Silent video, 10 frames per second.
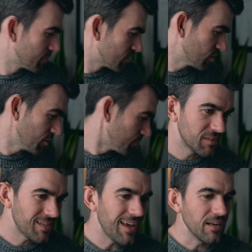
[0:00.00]
So
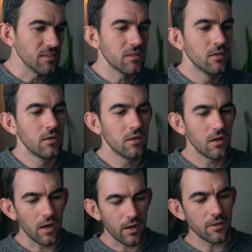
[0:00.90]
tent,
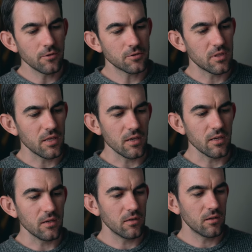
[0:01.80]
I use
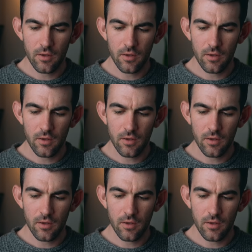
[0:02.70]
the,